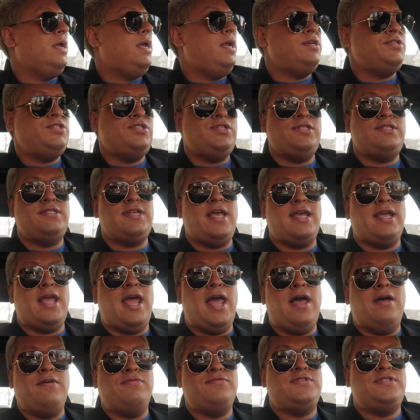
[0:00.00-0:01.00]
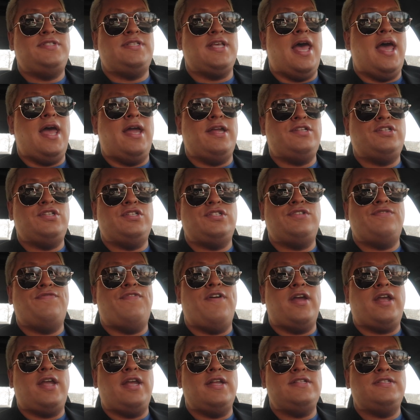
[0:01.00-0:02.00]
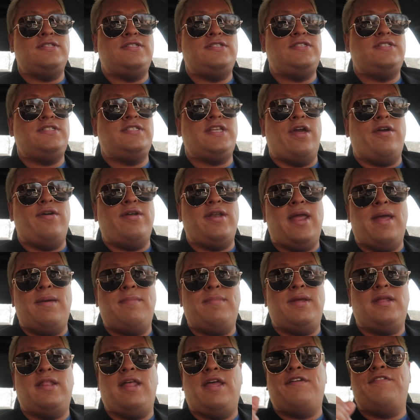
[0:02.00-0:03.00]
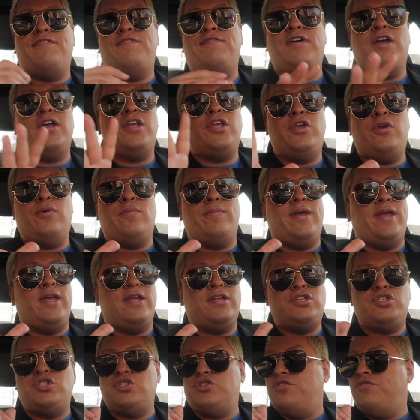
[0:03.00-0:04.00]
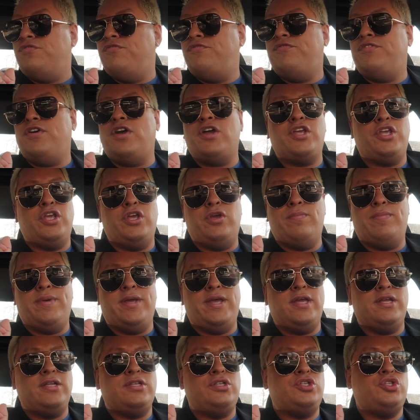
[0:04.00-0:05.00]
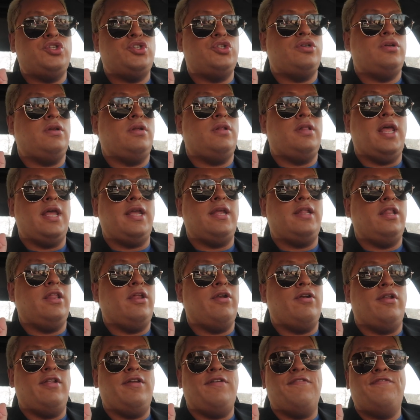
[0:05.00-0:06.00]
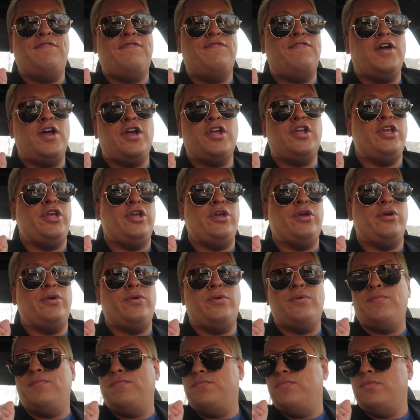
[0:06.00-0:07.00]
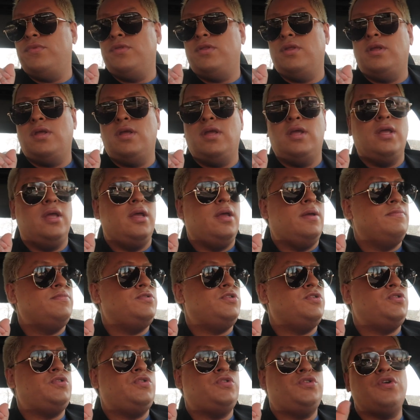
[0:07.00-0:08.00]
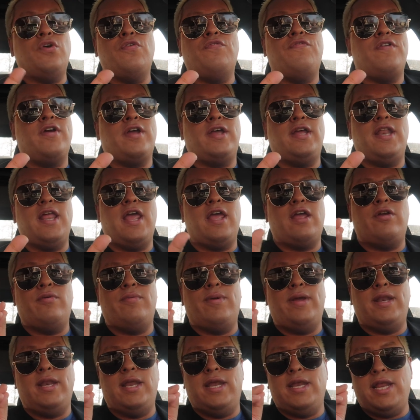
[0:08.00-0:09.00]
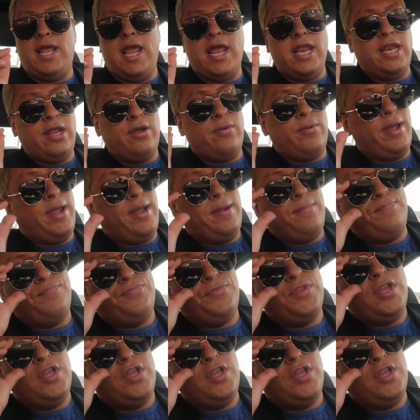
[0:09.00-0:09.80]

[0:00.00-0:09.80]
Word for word: he's just like outside, just fucking staring at me like, fuck you, bitch. Fuck you, bitch. Like, literally, fuck you so fucking aggravated. Anyway,